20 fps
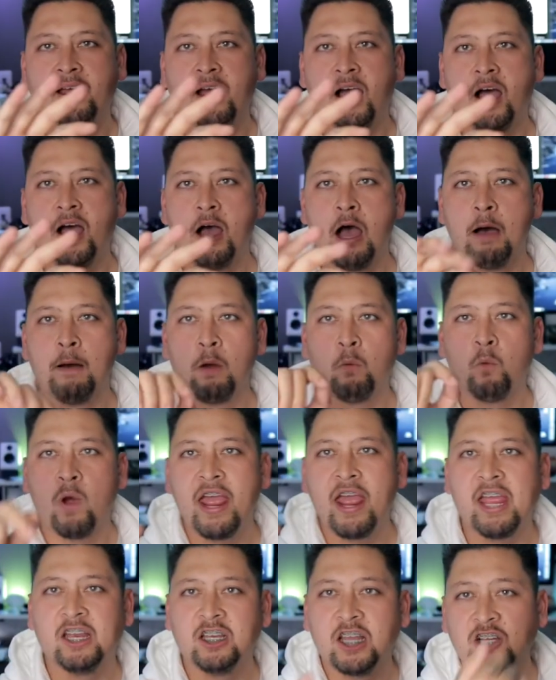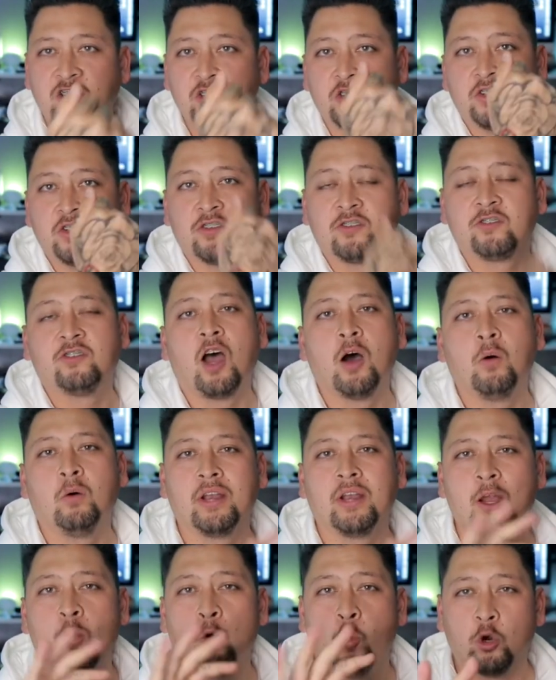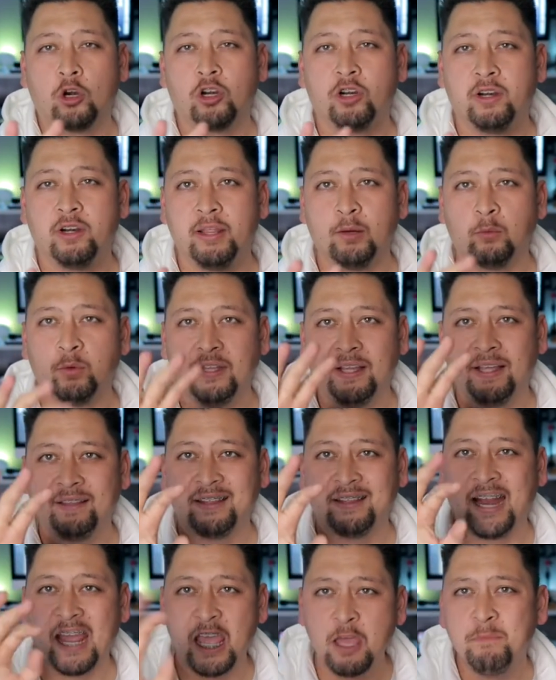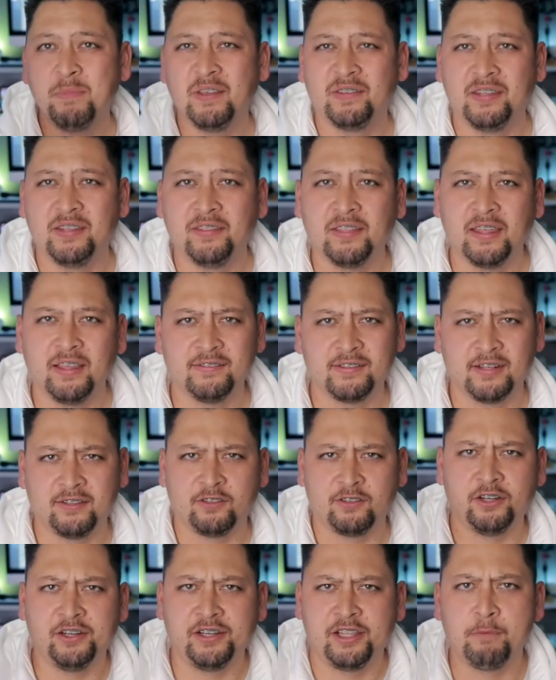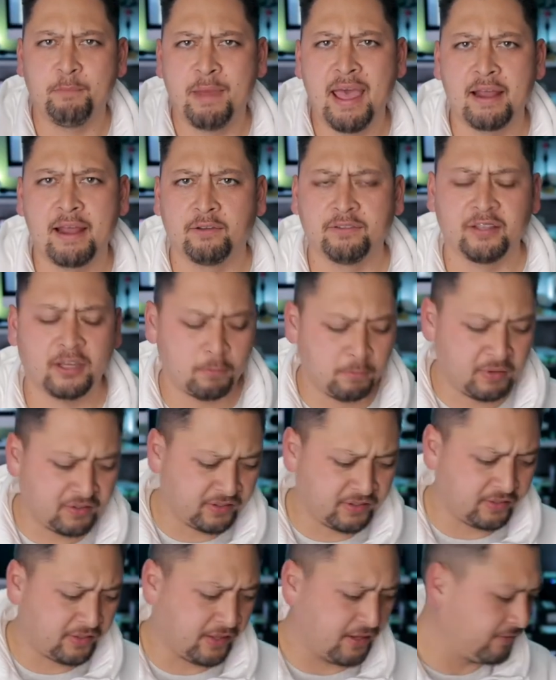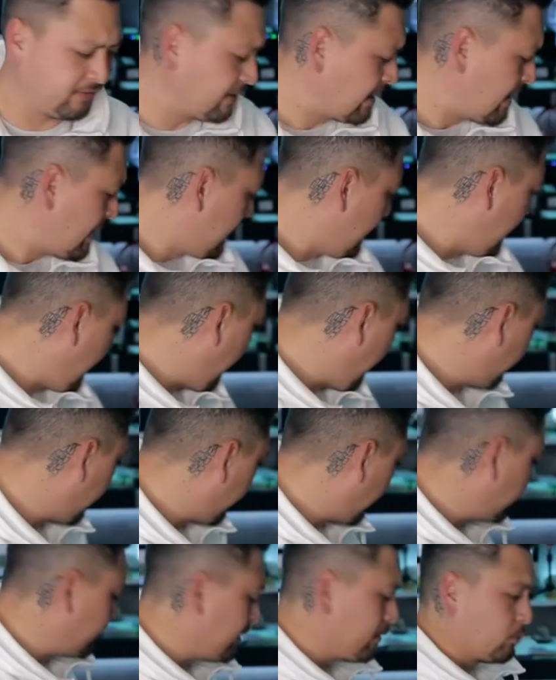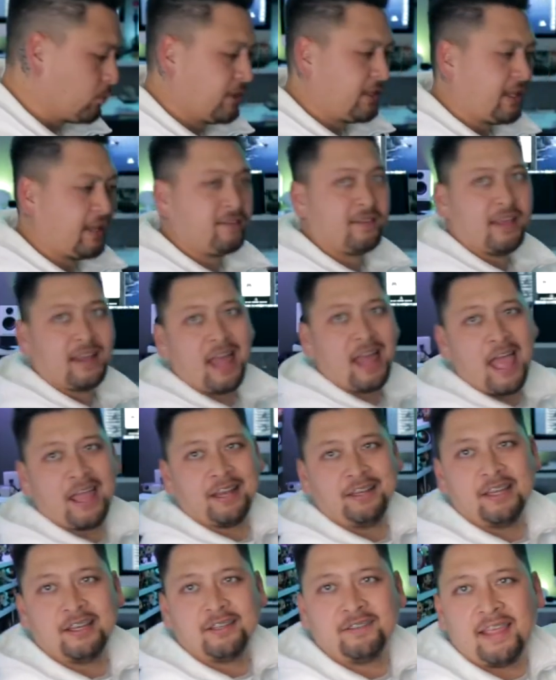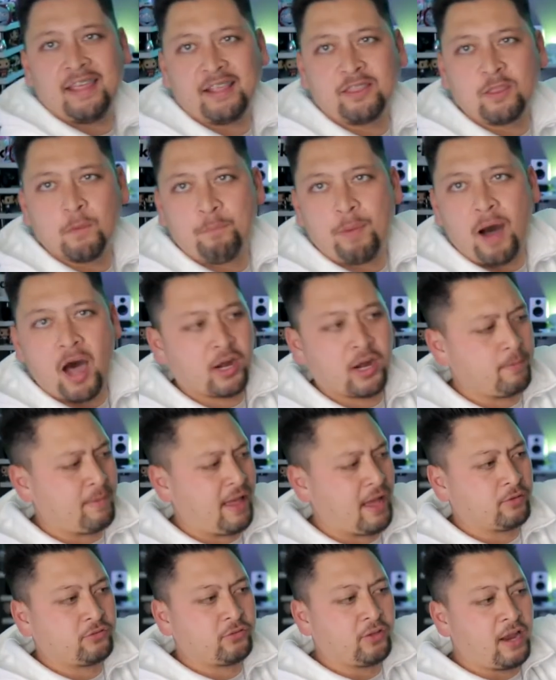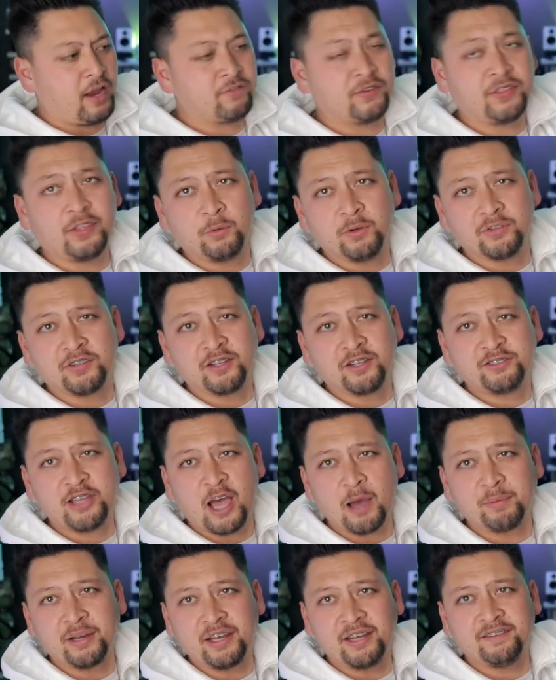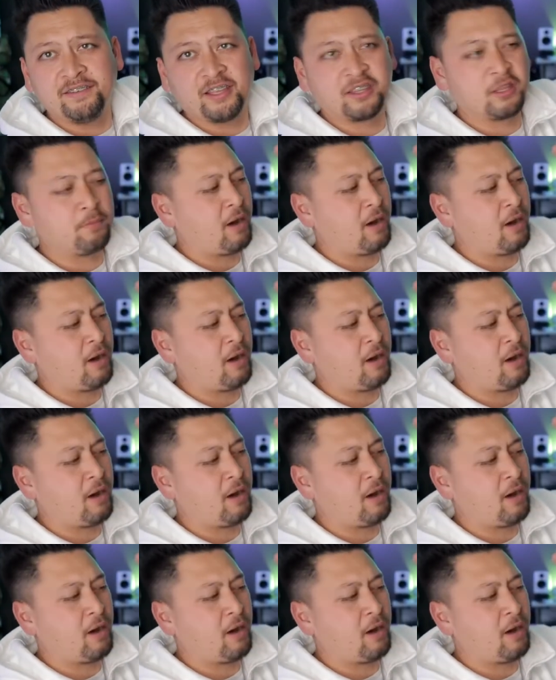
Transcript: Uh, I went and actually just saw what I ordered and realized that I am missing things. And I started to get mad. I was like, I'm missing things. And then I did realize that I didn't take the bottom out. So everything was on top and I didn't take the